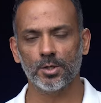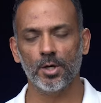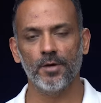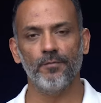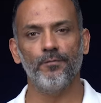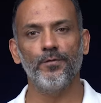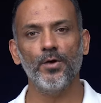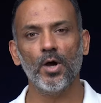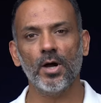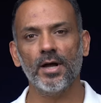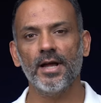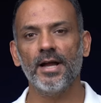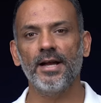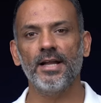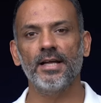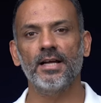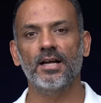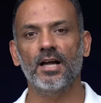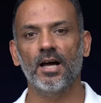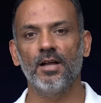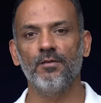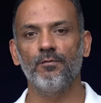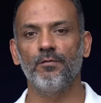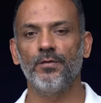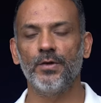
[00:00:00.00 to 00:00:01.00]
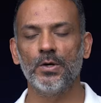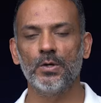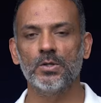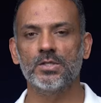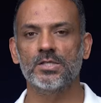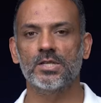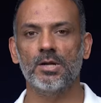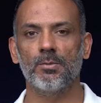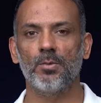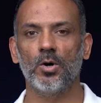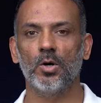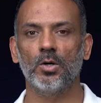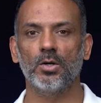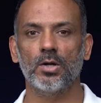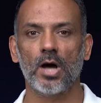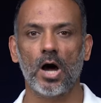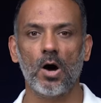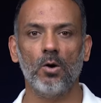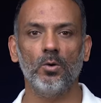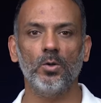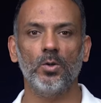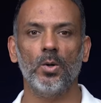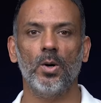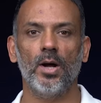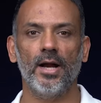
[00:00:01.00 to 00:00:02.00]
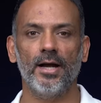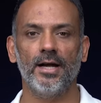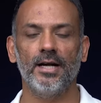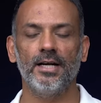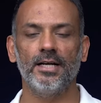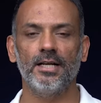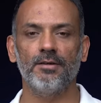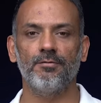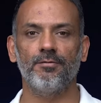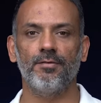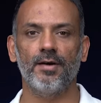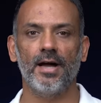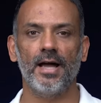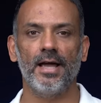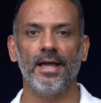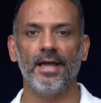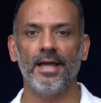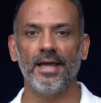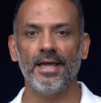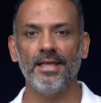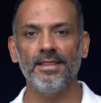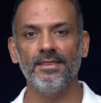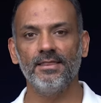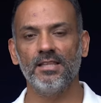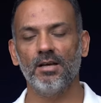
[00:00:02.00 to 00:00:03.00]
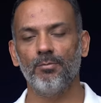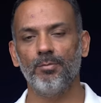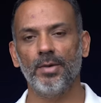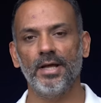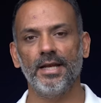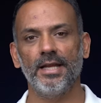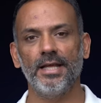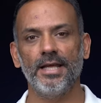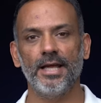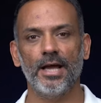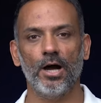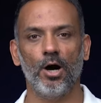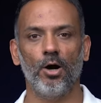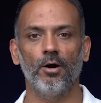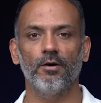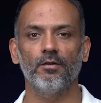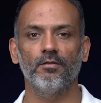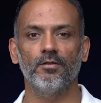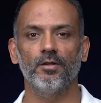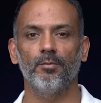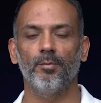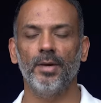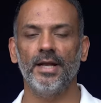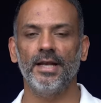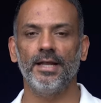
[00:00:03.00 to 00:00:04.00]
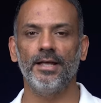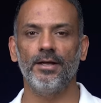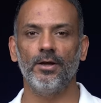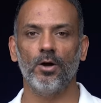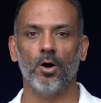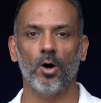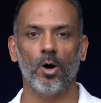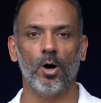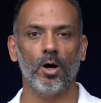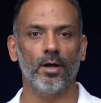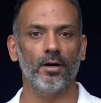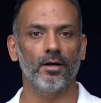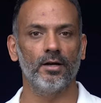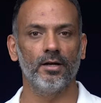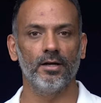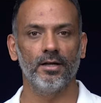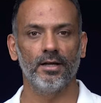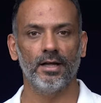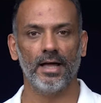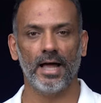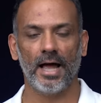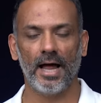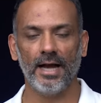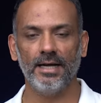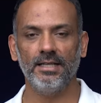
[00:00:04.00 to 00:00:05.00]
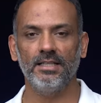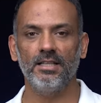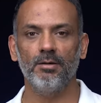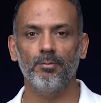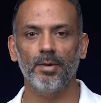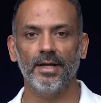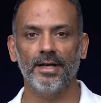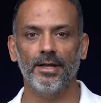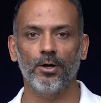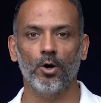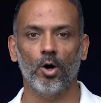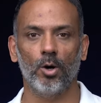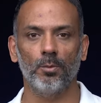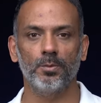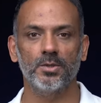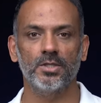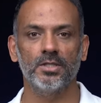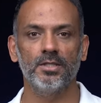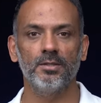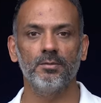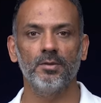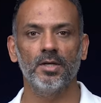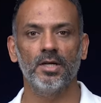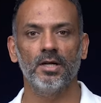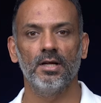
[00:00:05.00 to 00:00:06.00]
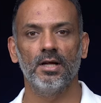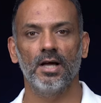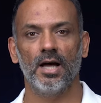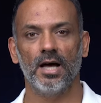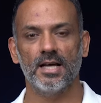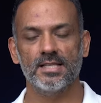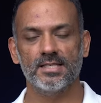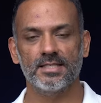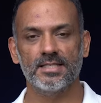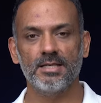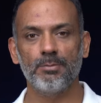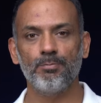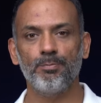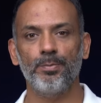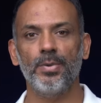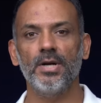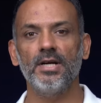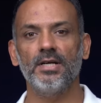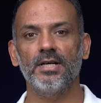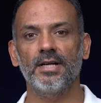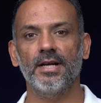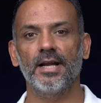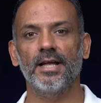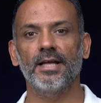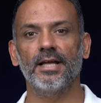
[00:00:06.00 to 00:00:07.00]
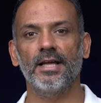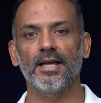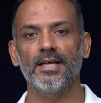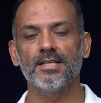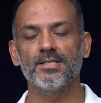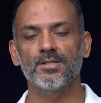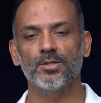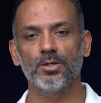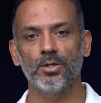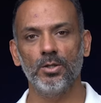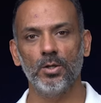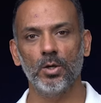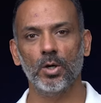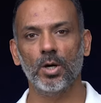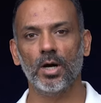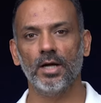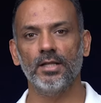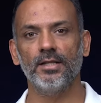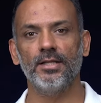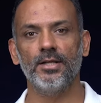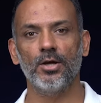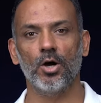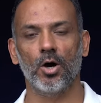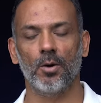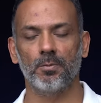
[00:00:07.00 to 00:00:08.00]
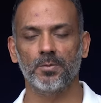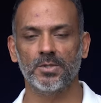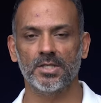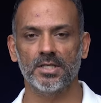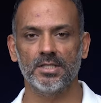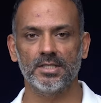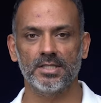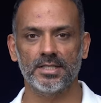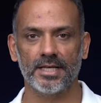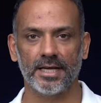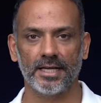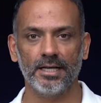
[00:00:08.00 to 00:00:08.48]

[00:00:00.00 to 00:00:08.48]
So if you're getting confused about how to identify in the money, out of the money, or at the money option, a simple trick is to look at the option